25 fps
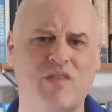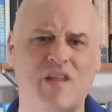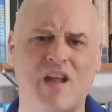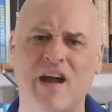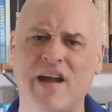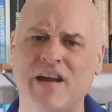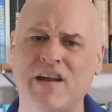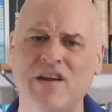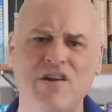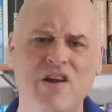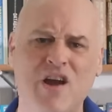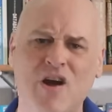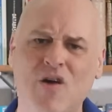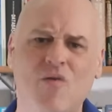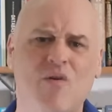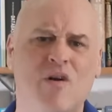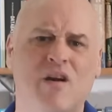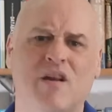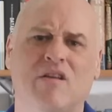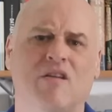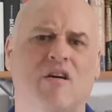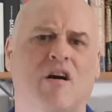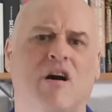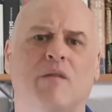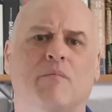I could go on
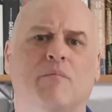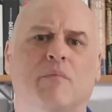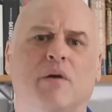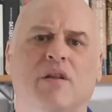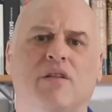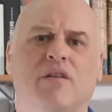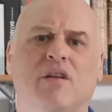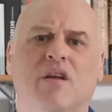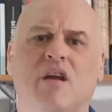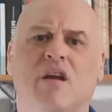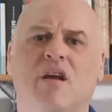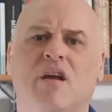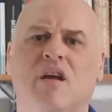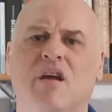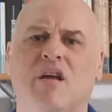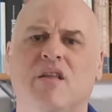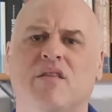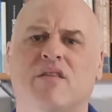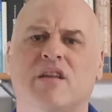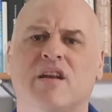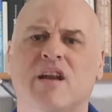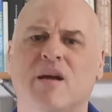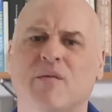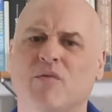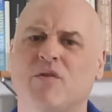and on, but
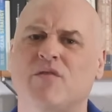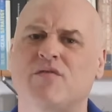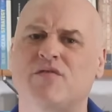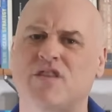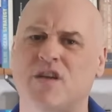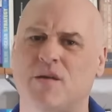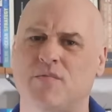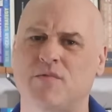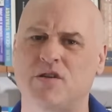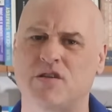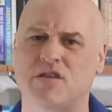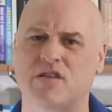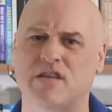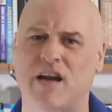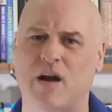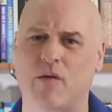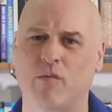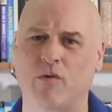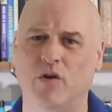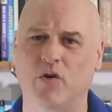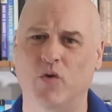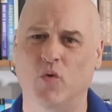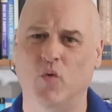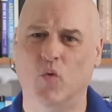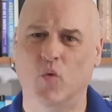the number of subjects that I
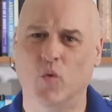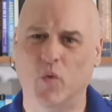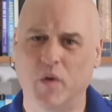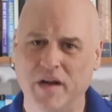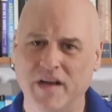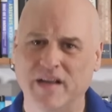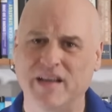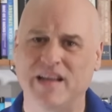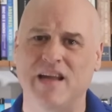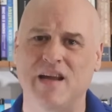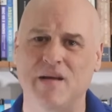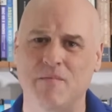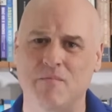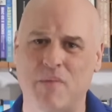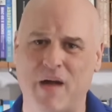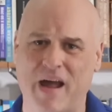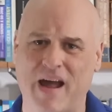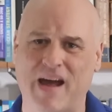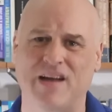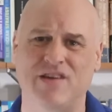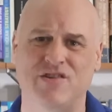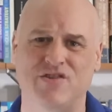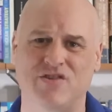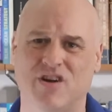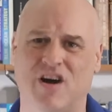would do really
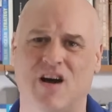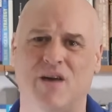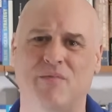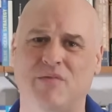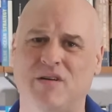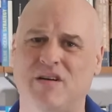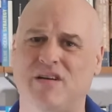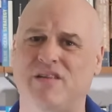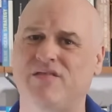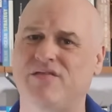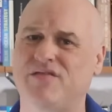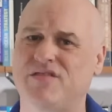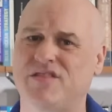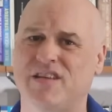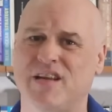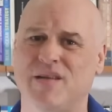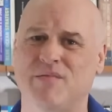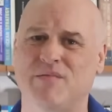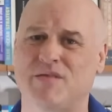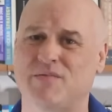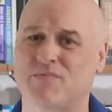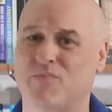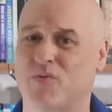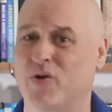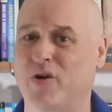bad job of
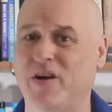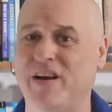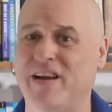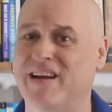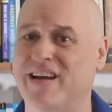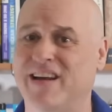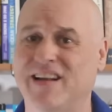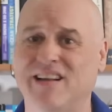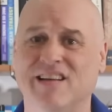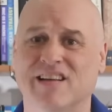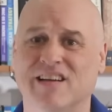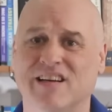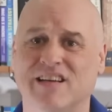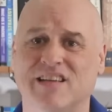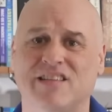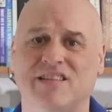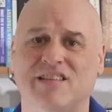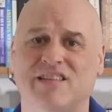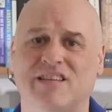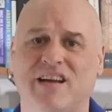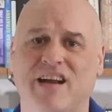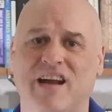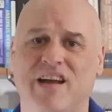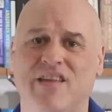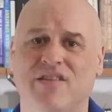seems pretty
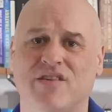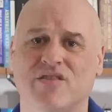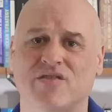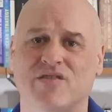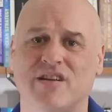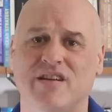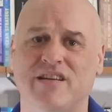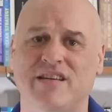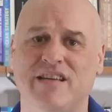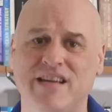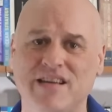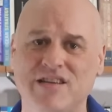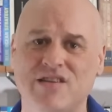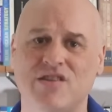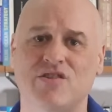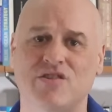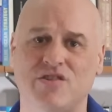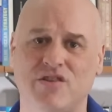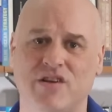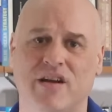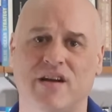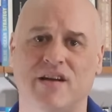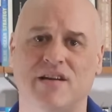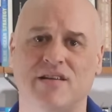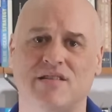endless. And there's a decent
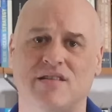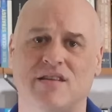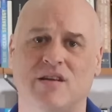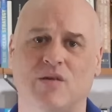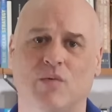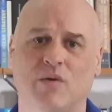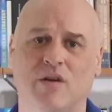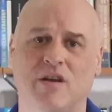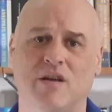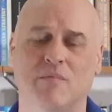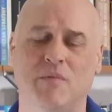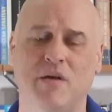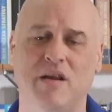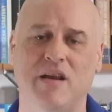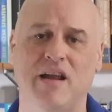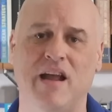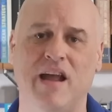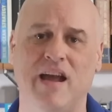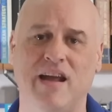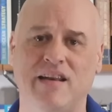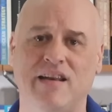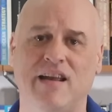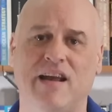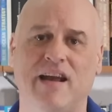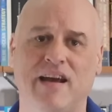chance that when competing
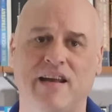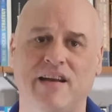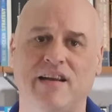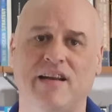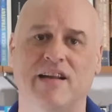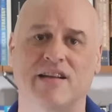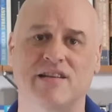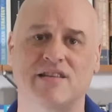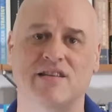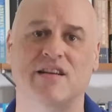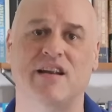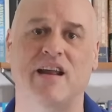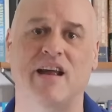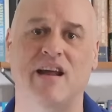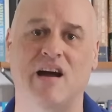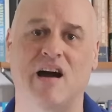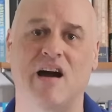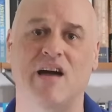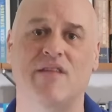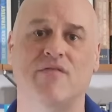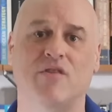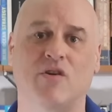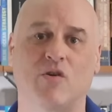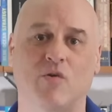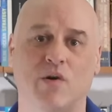head-to-head against an
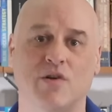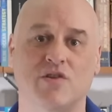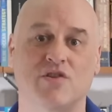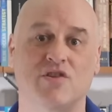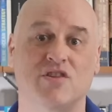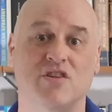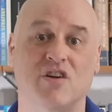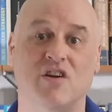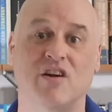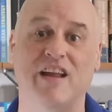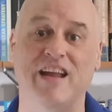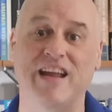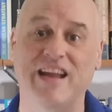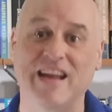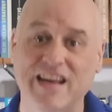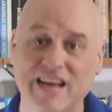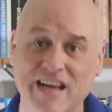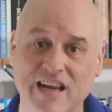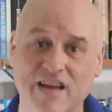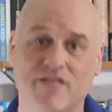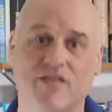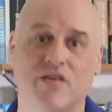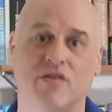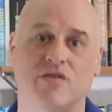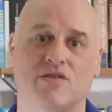AI for questions on
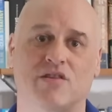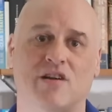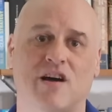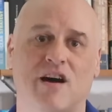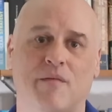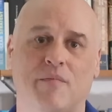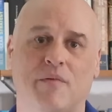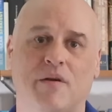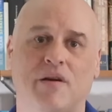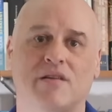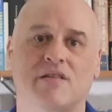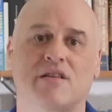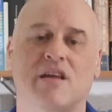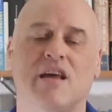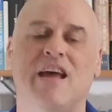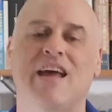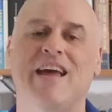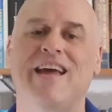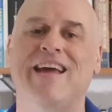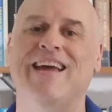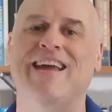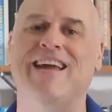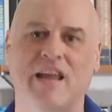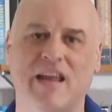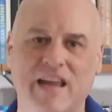any of those topics,
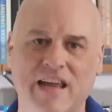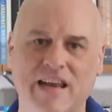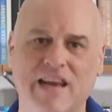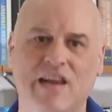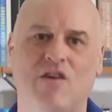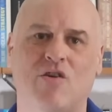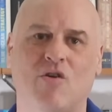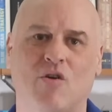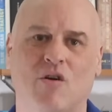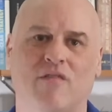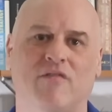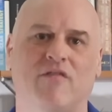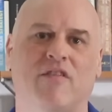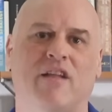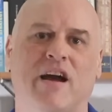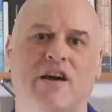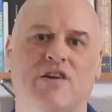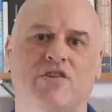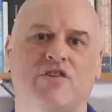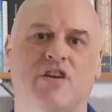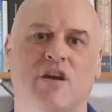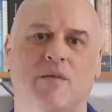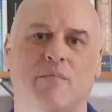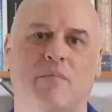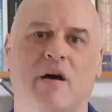any current
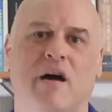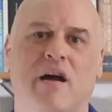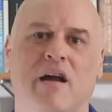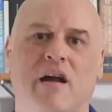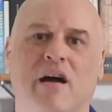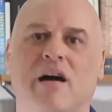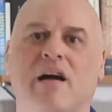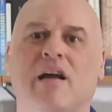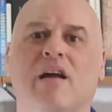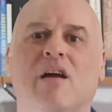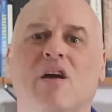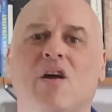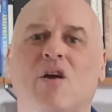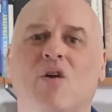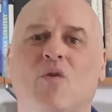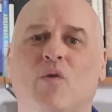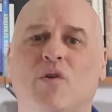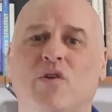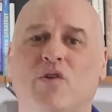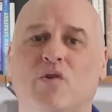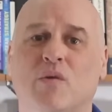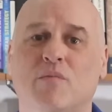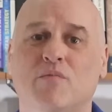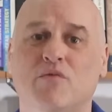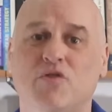flagship AI
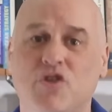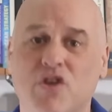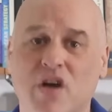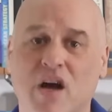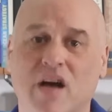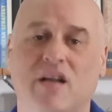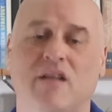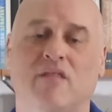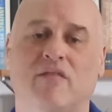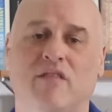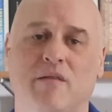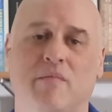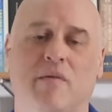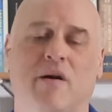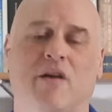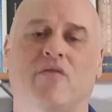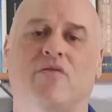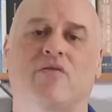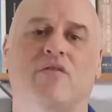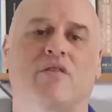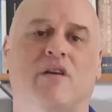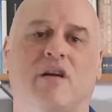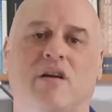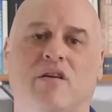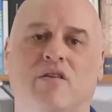would do objectively better
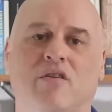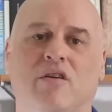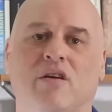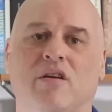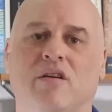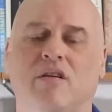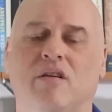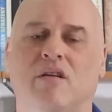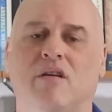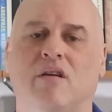than I could.